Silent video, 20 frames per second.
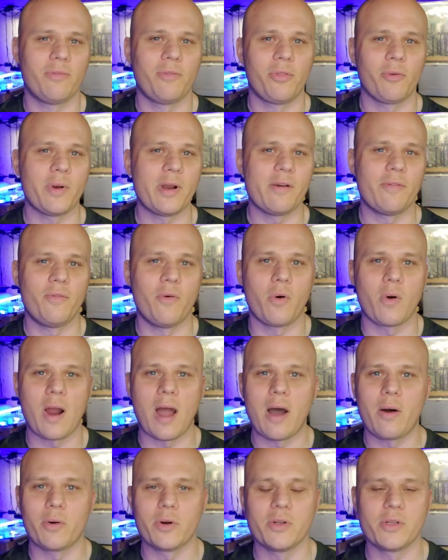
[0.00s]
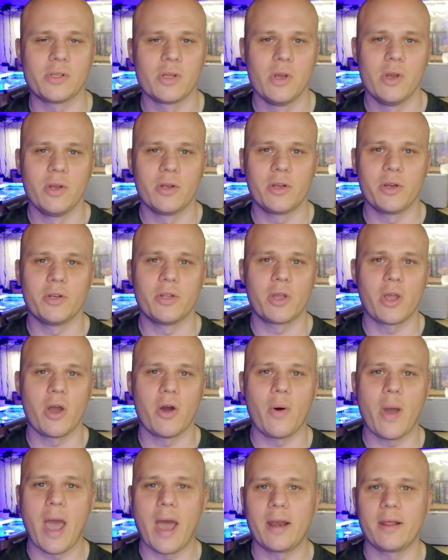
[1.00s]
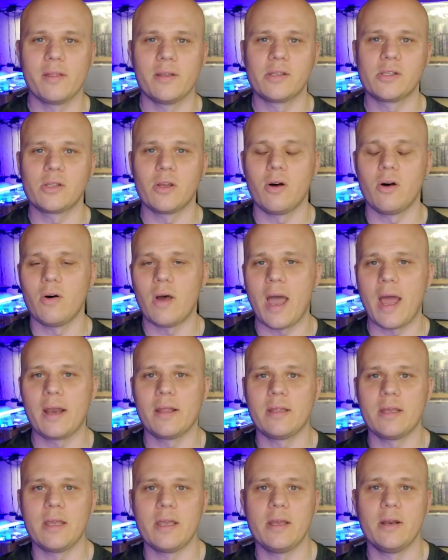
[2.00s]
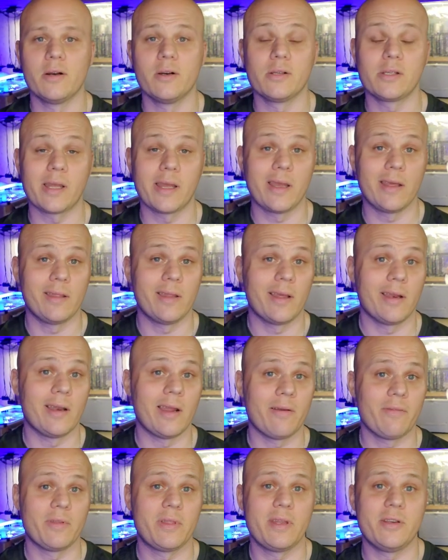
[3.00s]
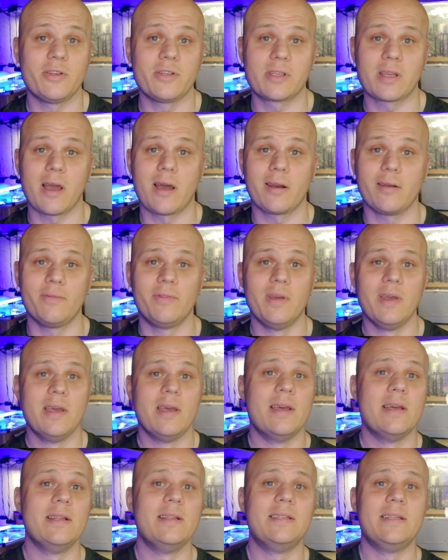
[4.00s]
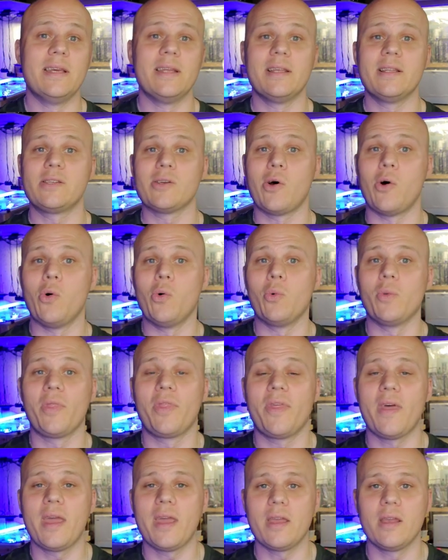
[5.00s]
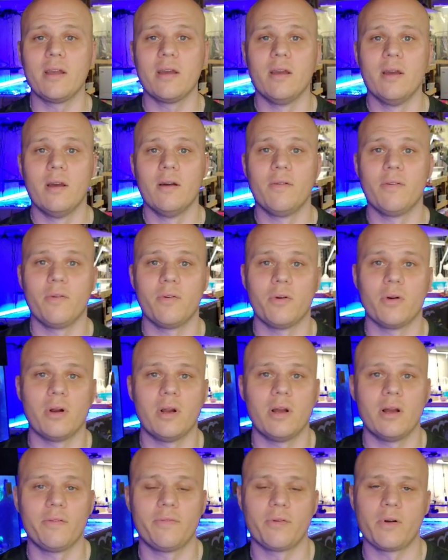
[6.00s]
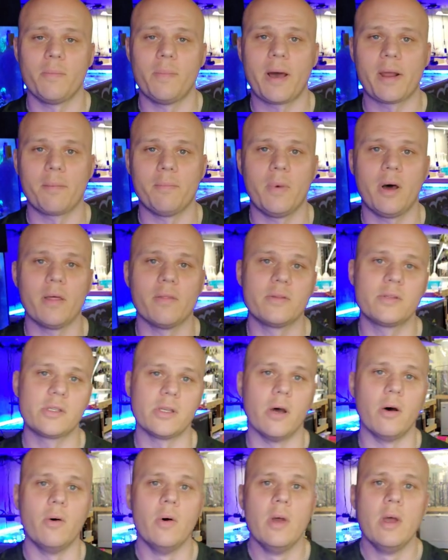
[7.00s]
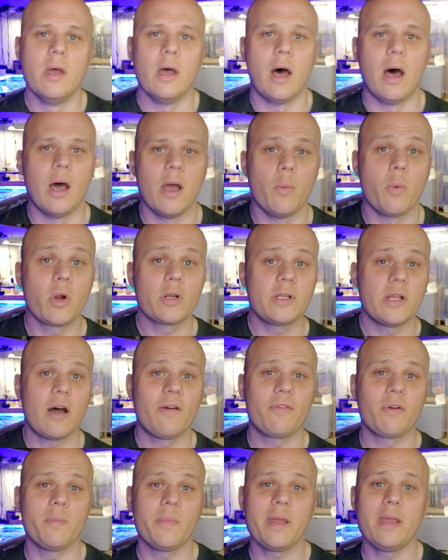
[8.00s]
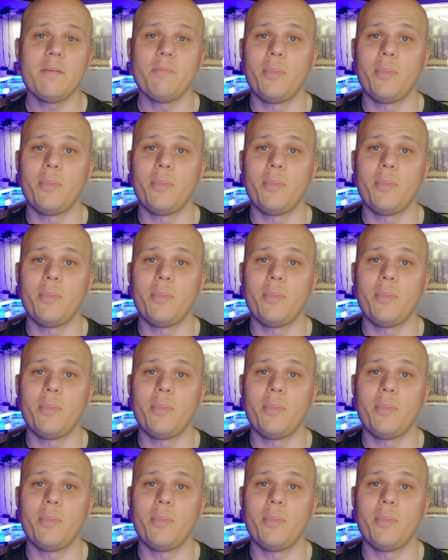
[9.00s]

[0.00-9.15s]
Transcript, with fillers: three or four hours. Good to go, added the salt, added the heaters, and then everything just kind of did its own thing for, uh, for about a month. So uh, it worked out for me,